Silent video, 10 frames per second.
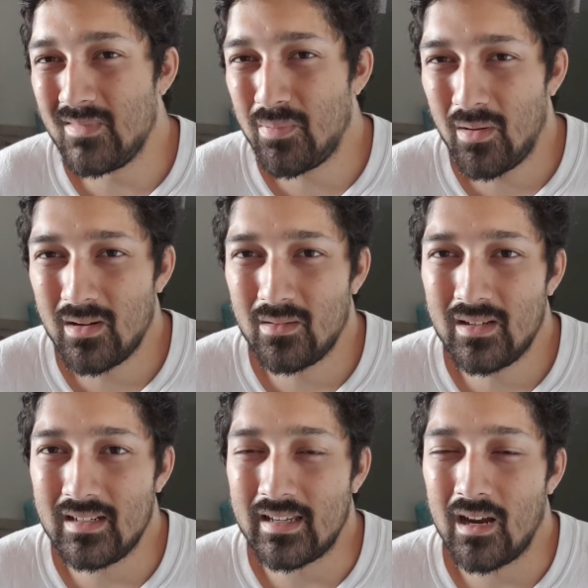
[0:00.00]
don't
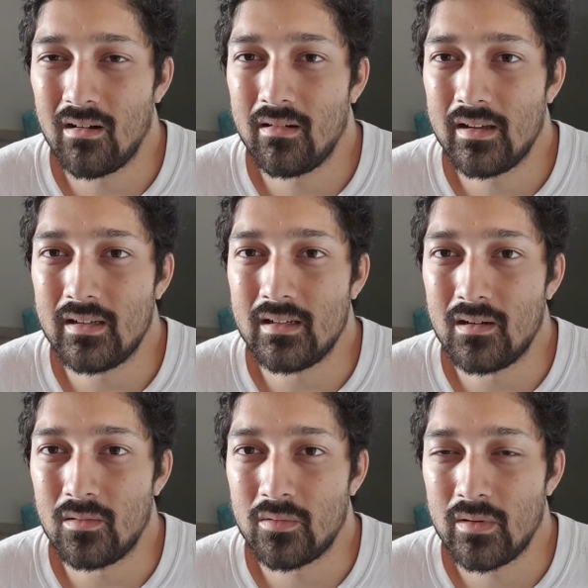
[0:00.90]
need to carry
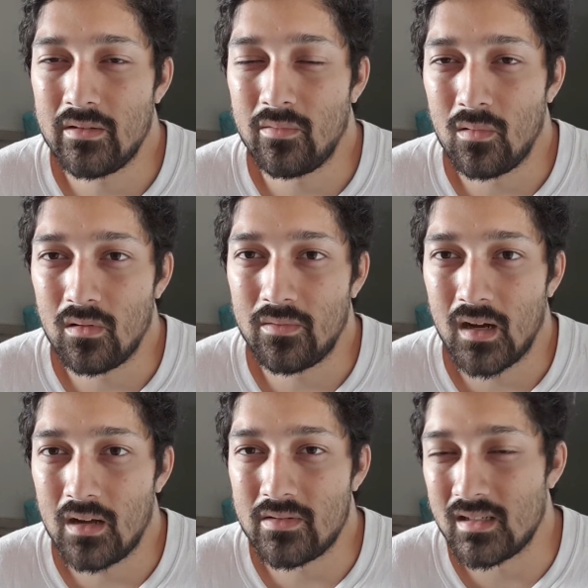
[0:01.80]
$3, $4, $5,
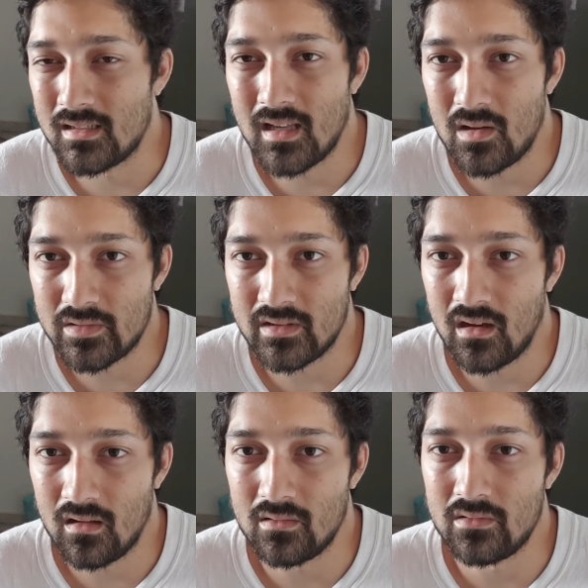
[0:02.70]

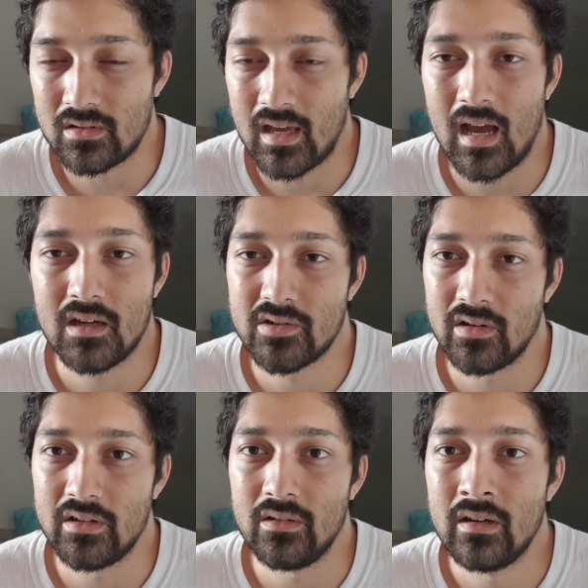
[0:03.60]
$6,000 cash
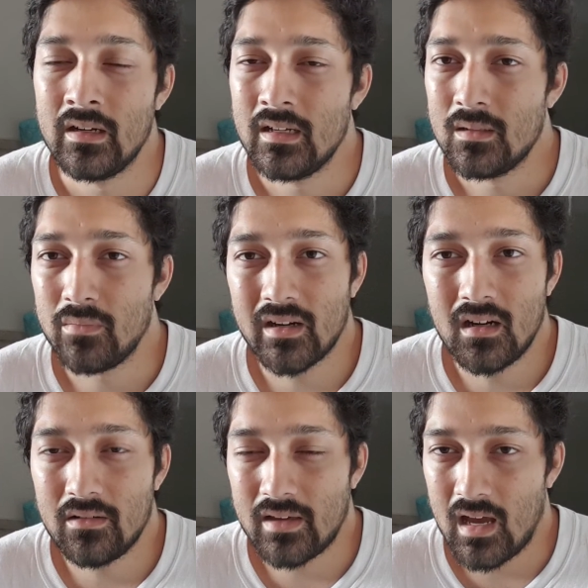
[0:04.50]
on you. Bring
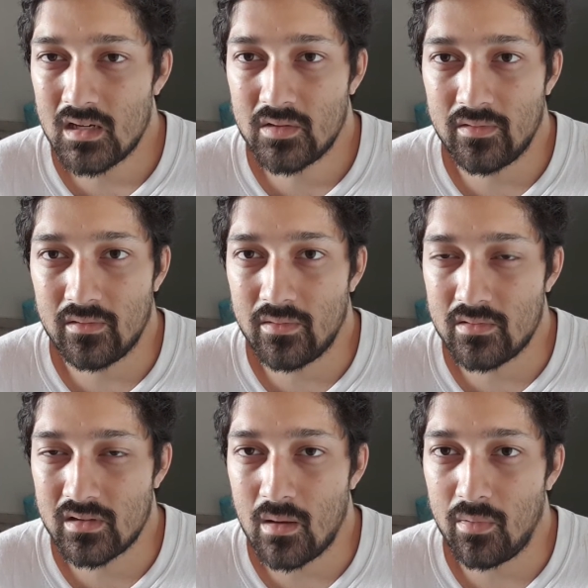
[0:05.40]
enough cash for the
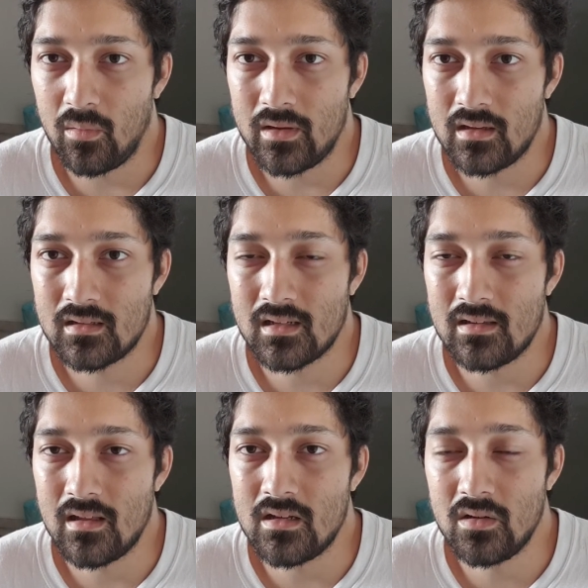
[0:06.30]
first couple weeks,
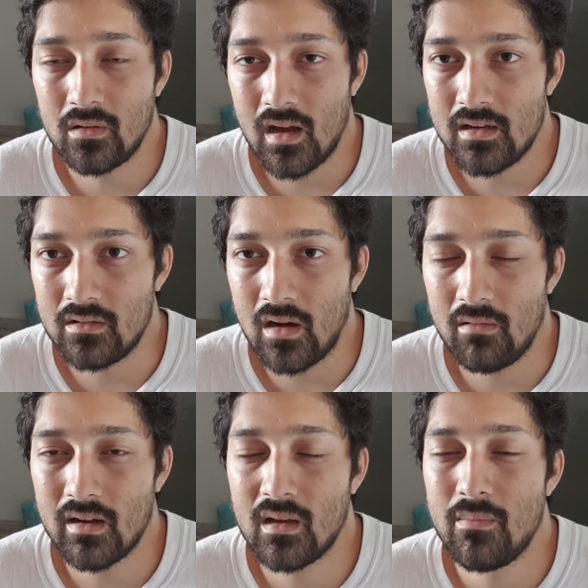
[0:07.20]
and then do what I do. I
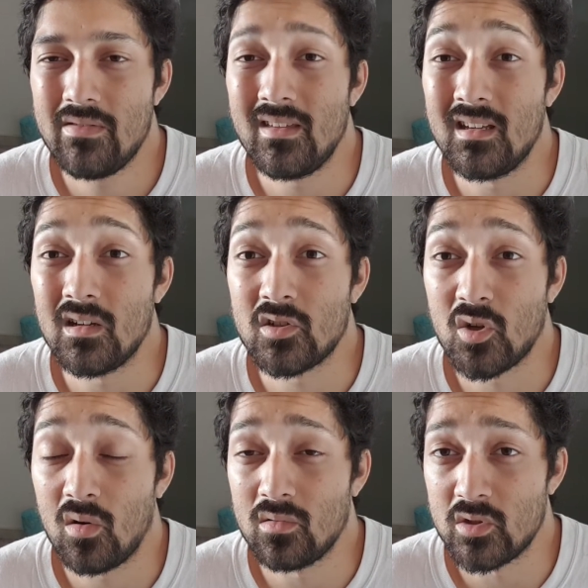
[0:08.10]
recommend the
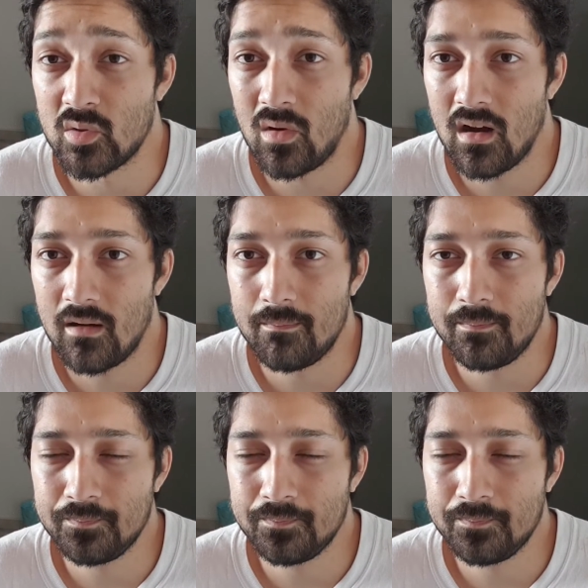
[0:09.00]
Charles Schwab